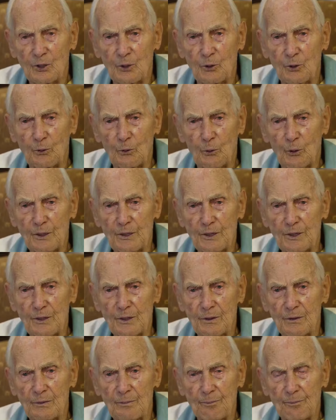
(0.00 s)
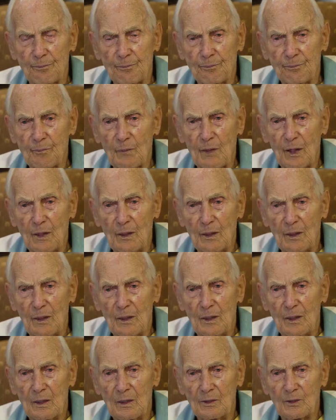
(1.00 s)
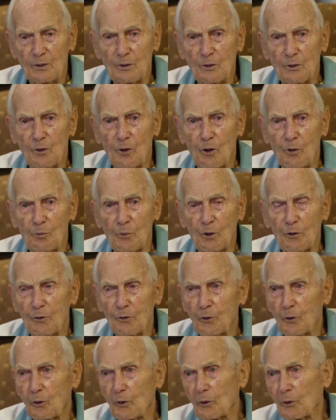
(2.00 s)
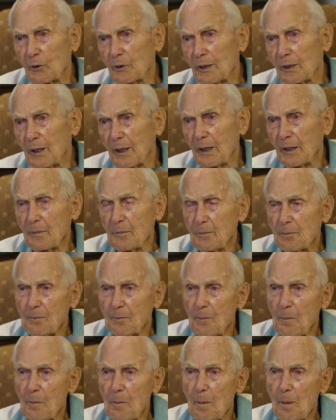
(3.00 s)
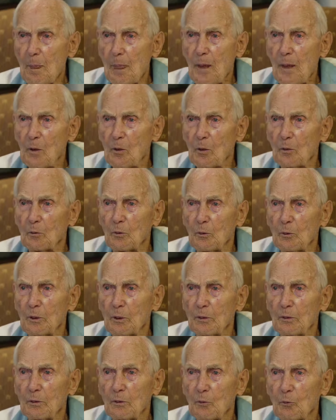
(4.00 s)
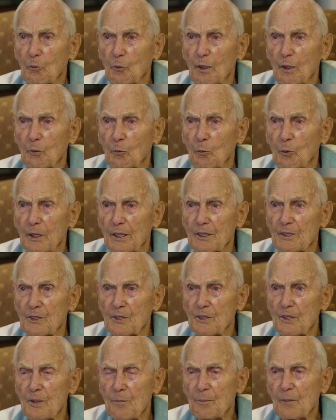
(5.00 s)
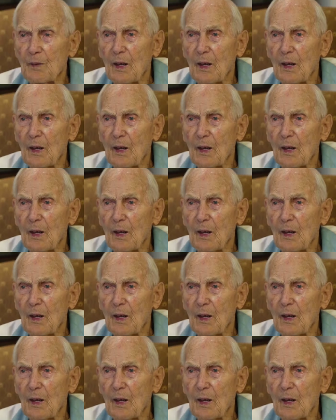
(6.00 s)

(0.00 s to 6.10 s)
so it wasn't too long before when we went west.